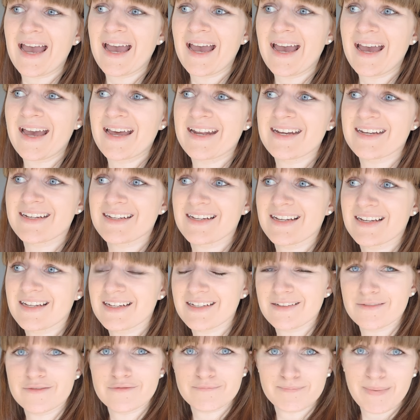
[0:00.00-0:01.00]
And
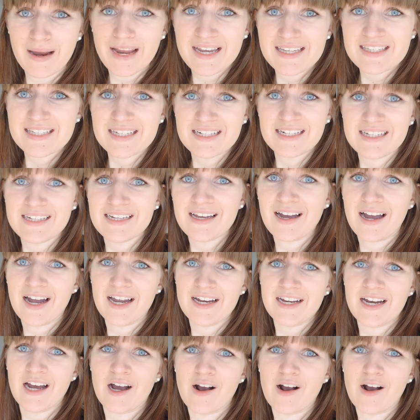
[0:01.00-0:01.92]
basically, I